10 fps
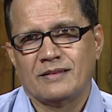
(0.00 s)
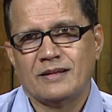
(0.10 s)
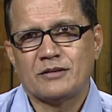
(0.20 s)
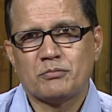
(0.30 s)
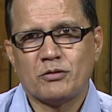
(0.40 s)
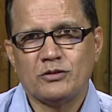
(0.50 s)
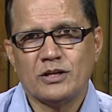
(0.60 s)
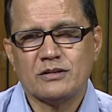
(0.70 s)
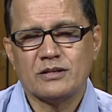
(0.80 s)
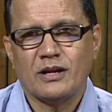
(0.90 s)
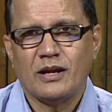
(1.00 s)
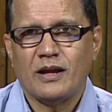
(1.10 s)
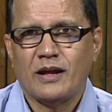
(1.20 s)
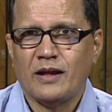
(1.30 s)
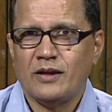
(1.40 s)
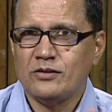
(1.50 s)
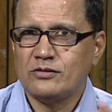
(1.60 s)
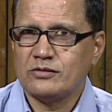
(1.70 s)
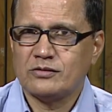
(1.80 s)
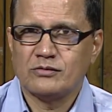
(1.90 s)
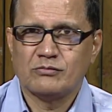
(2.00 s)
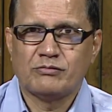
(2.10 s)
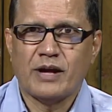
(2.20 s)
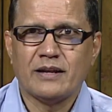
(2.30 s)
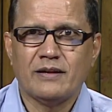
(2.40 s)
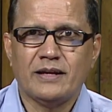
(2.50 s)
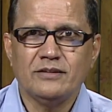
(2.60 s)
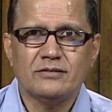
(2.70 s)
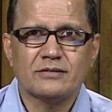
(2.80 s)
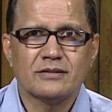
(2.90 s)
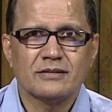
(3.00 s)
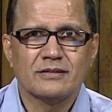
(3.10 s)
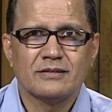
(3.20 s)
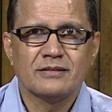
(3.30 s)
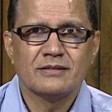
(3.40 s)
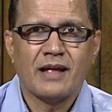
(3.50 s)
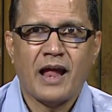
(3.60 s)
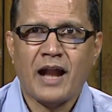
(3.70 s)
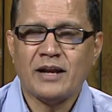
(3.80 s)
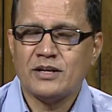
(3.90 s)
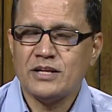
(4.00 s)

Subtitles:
That project is finalized and